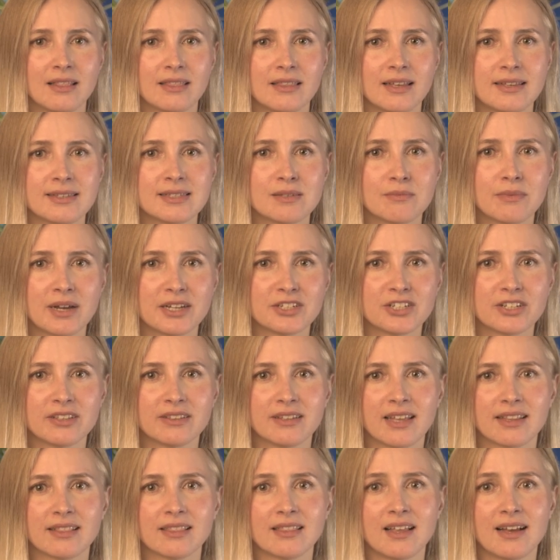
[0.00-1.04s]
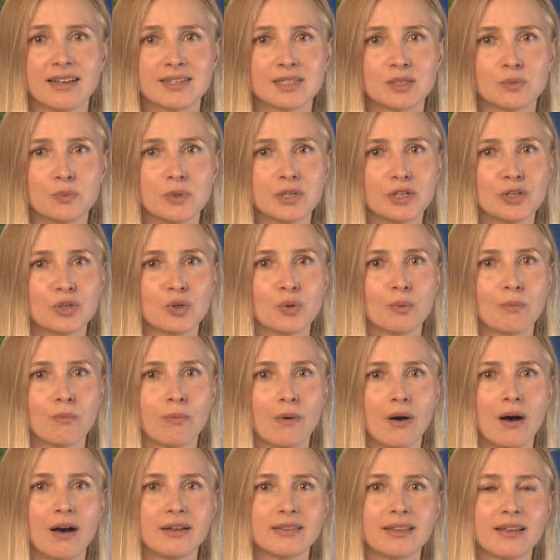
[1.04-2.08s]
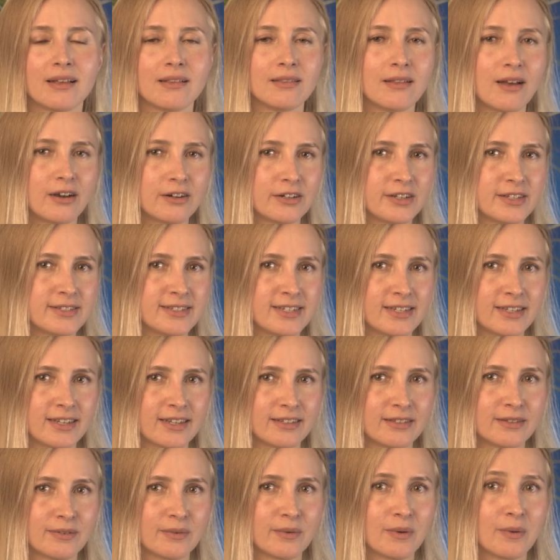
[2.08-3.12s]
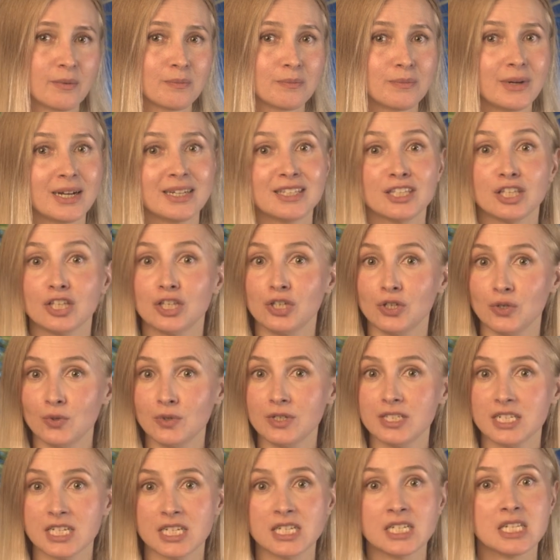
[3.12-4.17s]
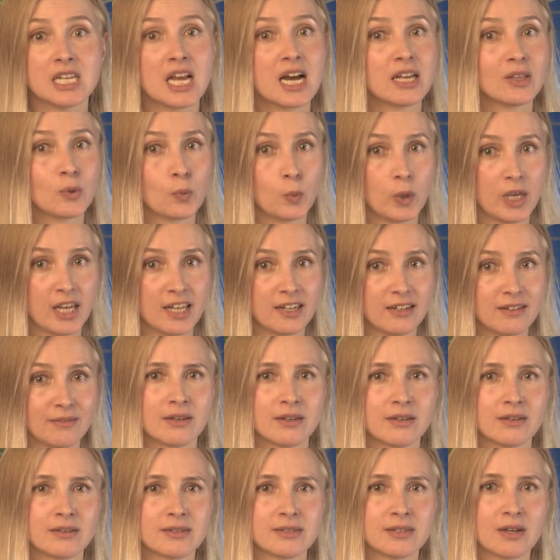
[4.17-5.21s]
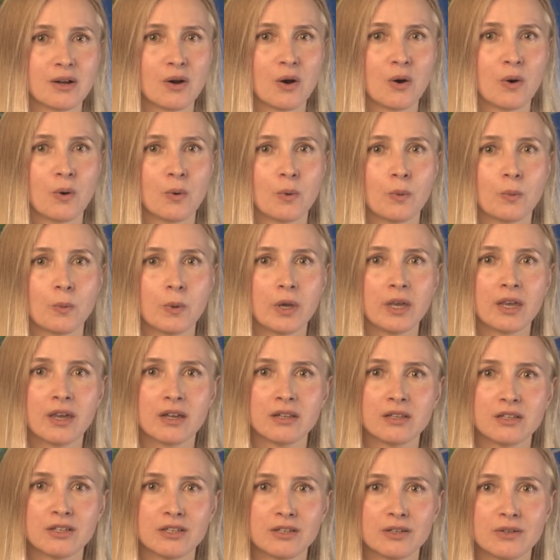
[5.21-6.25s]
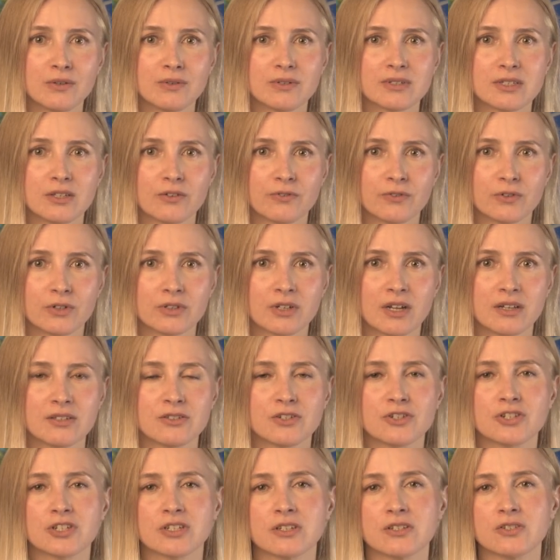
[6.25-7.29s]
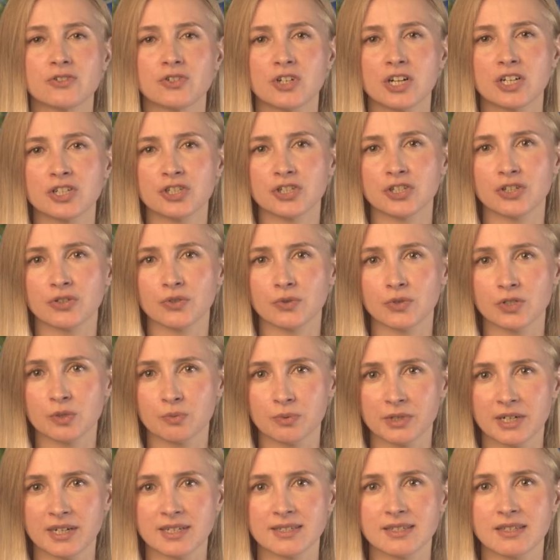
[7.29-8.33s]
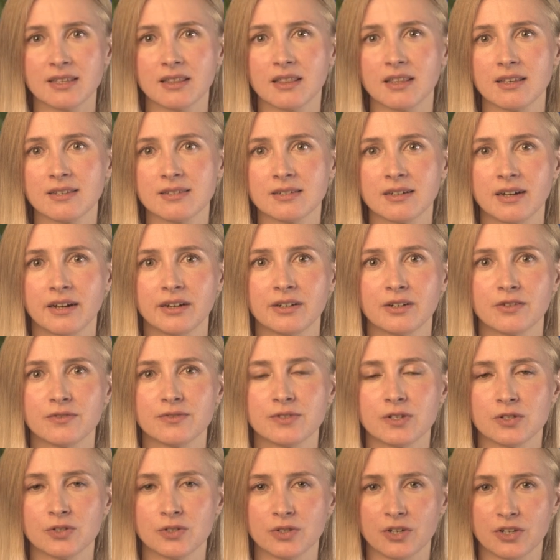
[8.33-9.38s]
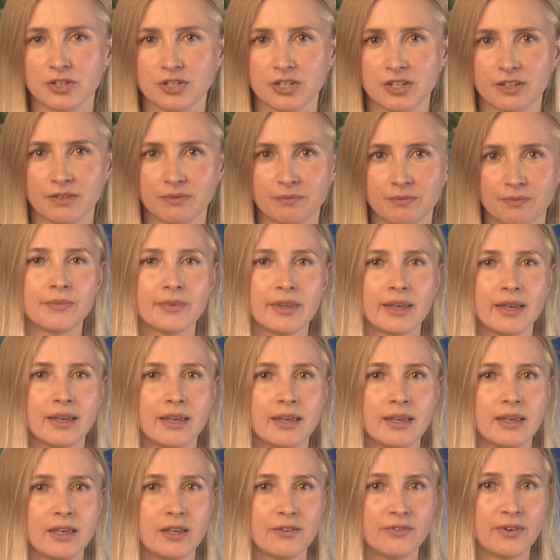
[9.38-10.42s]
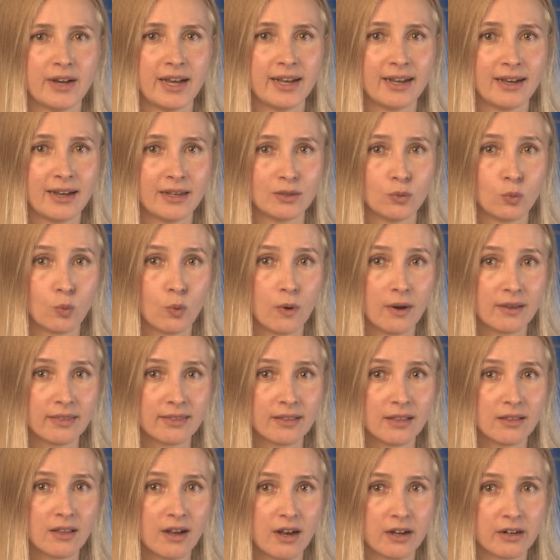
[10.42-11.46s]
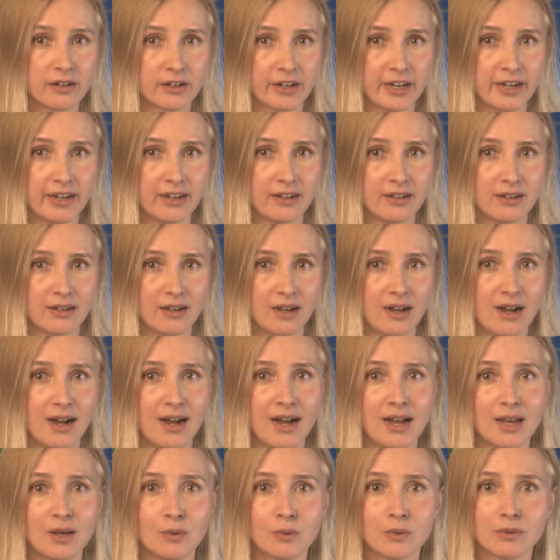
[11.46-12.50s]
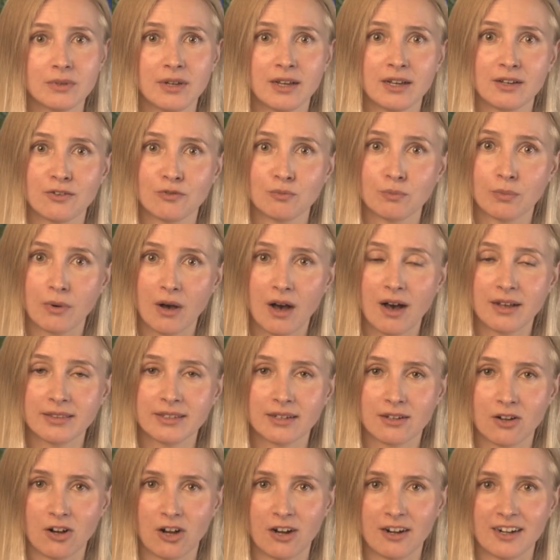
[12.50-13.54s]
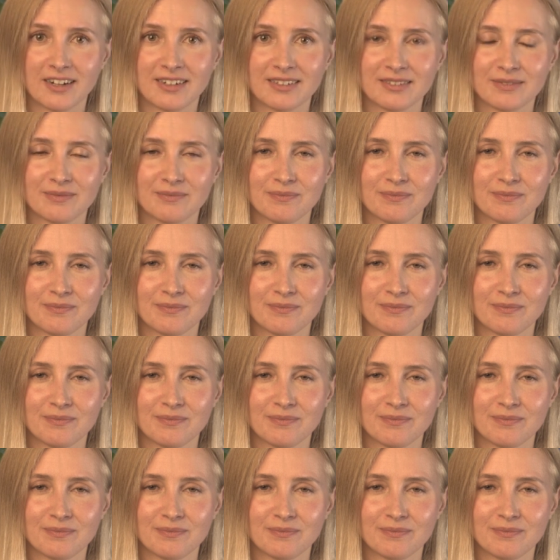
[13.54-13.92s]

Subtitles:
Let's imagine that last week you bought a lottery ticket, but you did not win. So we can use the third conditional structure to express this kind of situation. If I had won the lottery, I would have bought a car.